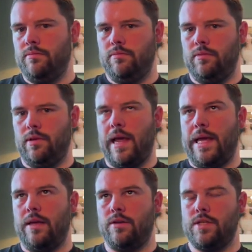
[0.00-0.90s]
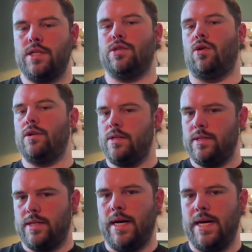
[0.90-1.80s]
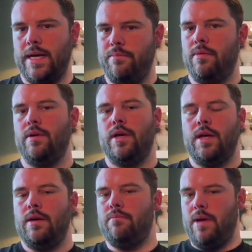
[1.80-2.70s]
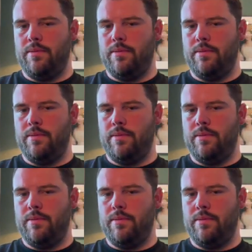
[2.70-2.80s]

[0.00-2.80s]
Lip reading: like start time, maybe